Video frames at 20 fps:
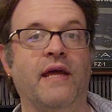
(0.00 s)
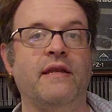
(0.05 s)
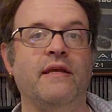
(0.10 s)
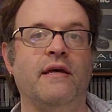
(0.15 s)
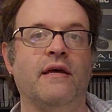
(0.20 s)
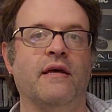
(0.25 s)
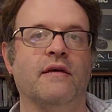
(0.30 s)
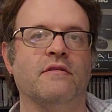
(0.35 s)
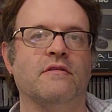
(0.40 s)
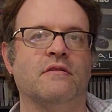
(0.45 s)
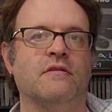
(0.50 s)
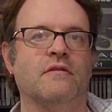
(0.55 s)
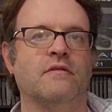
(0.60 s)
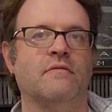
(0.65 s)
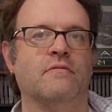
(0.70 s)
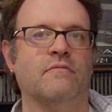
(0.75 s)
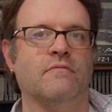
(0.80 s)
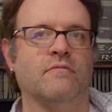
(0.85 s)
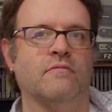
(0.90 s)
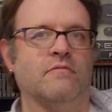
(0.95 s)
NES.
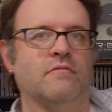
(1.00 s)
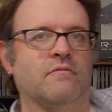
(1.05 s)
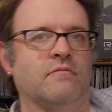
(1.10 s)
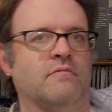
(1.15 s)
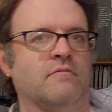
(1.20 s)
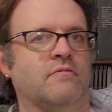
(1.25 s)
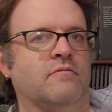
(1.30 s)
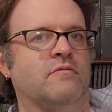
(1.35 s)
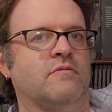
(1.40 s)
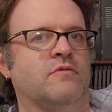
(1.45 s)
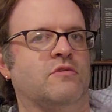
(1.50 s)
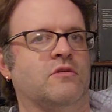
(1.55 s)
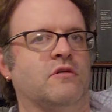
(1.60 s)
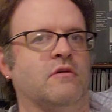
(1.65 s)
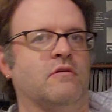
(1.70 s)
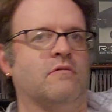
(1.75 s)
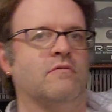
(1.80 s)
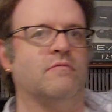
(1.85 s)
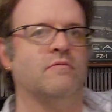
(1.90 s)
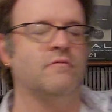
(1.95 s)

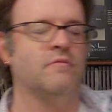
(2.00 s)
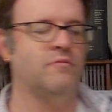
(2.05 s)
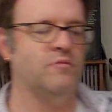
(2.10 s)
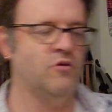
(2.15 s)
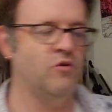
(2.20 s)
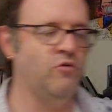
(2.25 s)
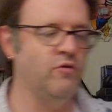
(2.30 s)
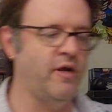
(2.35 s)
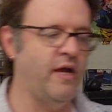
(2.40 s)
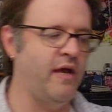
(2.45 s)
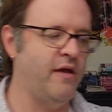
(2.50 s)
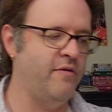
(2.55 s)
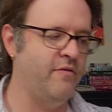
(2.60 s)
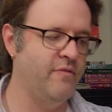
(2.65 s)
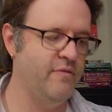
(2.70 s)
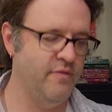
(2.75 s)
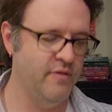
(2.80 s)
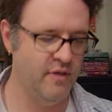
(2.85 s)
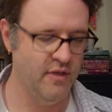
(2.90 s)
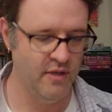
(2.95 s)
So, cool to have.
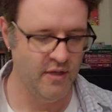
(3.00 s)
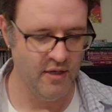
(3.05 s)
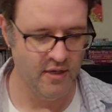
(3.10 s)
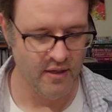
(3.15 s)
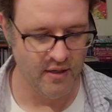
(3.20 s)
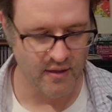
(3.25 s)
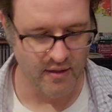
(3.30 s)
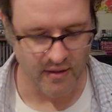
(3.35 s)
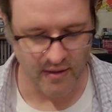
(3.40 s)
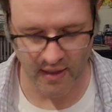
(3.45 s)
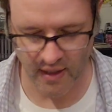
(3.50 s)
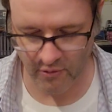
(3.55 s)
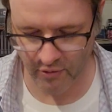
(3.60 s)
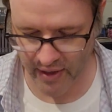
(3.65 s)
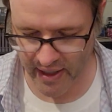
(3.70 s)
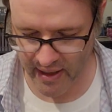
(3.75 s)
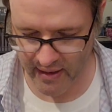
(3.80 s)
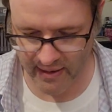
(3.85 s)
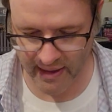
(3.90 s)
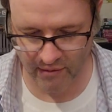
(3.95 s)

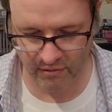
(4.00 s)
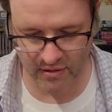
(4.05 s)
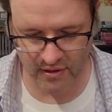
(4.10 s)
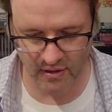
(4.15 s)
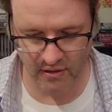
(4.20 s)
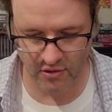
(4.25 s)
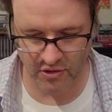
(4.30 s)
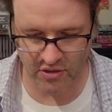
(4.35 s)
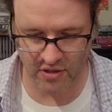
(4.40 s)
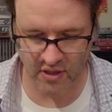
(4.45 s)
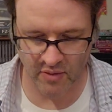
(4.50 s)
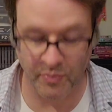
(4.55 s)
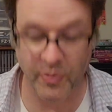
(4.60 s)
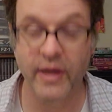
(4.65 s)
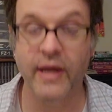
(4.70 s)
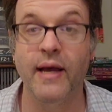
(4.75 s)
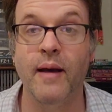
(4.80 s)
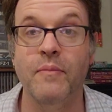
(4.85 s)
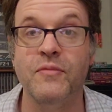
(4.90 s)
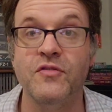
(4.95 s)
Anyway, those are the
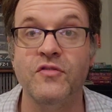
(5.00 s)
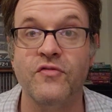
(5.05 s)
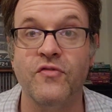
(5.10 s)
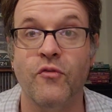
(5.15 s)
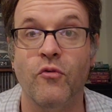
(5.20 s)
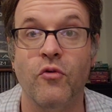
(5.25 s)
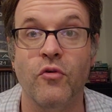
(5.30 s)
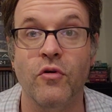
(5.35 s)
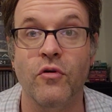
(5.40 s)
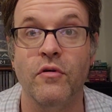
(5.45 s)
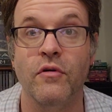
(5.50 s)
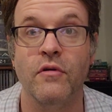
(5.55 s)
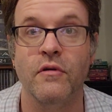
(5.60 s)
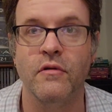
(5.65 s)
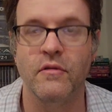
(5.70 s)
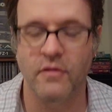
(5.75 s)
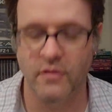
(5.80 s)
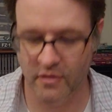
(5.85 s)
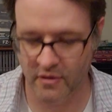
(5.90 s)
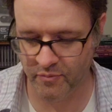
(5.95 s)
pickups for
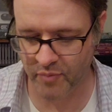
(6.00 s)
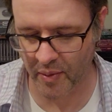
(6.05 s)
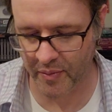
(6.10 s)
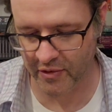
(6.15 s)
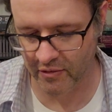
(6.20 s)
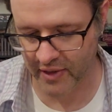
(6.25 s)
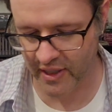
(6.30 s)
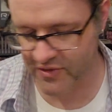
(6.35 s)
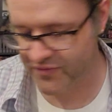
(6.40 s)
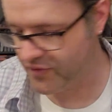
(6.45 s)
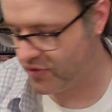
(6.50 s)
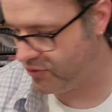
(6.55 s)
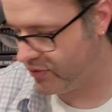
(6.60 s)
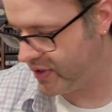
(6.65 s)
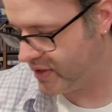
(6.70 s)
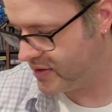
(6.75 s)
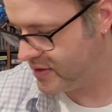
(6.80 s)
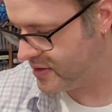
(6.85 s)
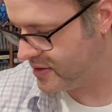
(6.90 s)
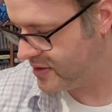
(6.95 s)
probably the last few
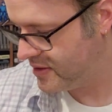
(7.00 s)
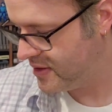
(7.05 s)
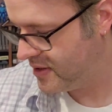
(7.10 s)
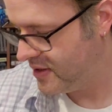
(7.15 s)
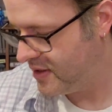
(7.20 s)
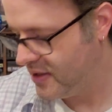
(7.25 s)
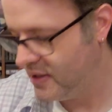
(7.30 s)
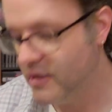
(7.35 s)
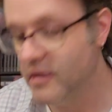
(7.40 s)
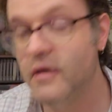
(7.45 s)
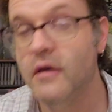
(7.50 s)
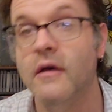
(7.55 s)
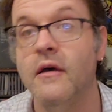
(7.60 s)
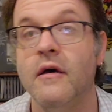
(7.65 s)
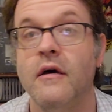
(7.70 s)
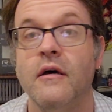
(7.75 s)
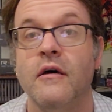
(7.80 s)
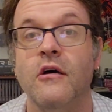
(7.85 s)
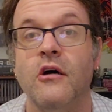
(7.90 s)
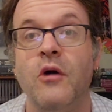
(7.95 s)
weeks.
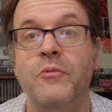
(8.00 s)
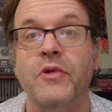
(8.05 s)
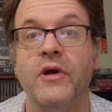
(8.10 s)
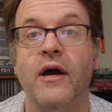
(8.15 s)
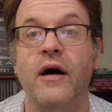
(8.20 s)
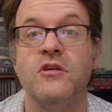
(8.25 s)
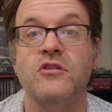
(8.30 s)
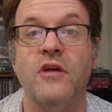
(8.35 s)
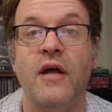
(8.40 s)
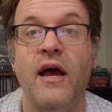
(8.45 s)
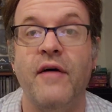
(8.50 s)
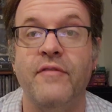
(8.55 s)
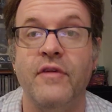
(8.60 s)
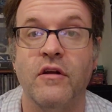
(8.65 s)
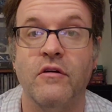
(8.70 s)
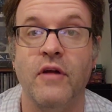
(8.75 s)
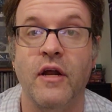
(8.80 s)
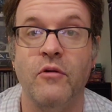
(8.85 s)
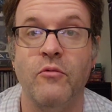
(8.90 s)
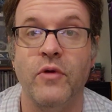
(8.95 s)
Hope you guys are having a
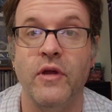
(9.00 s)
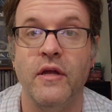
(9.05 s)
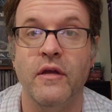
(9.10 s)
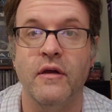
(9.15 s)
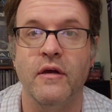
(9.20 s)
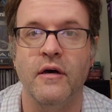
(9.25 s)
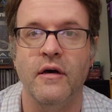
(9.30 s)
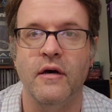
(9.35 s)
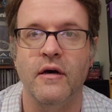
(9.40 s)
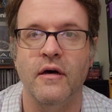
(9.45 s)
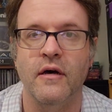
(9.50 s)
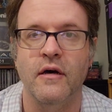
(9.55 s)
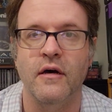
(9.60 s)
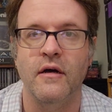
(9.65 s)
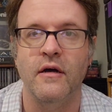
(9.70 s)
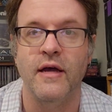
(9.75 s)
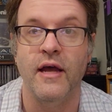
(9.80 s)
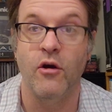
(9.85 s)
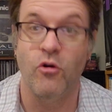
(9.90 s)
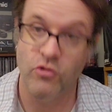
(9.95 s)
great week
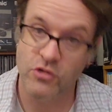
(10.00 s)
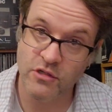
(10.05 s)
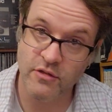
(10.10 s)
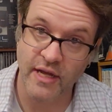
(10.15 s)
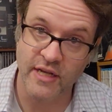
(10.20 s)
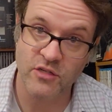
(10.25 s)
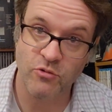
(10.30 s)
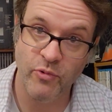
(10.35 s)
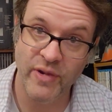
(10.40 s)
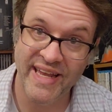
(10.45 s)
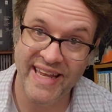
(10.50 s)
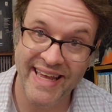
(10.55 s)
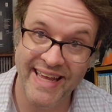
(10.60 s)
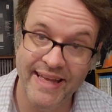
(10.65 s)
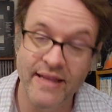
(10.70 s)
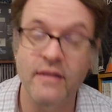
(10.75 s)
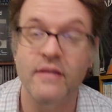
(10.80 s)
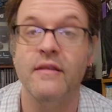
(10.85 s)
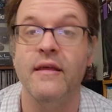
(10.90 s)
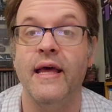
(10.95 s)
/
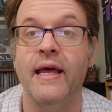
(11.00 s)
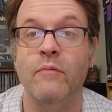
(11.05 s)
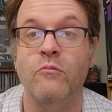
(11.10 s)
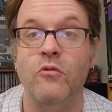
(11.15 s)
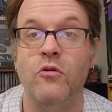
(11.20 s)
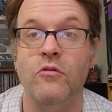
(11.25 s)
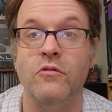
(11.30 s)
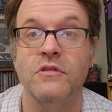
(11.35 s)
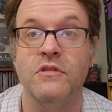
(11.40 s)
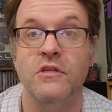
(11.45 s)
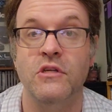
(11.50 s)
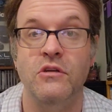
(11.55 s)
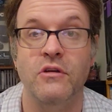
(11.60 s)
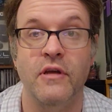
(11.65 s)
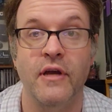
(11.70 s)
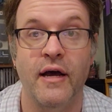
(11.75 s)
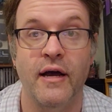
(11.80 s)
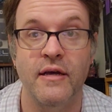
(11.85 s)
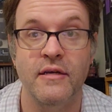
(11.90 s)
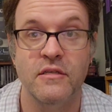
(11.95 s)
weekend, and we'll see you
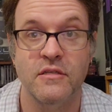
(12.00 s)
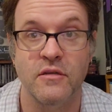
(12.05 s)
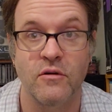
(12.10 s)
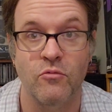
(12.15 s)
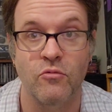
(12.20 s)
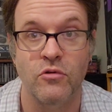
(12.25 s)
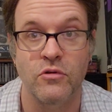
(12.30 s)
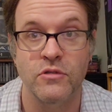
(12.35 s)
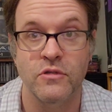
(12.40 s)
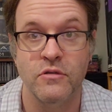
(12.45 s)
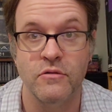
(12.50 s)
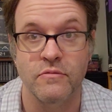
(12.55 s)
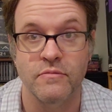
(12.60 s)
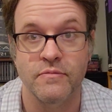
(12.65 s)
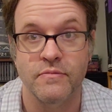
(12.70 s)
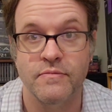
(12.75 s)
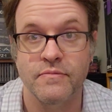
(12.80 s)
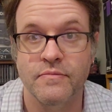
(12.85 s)
guys real soon.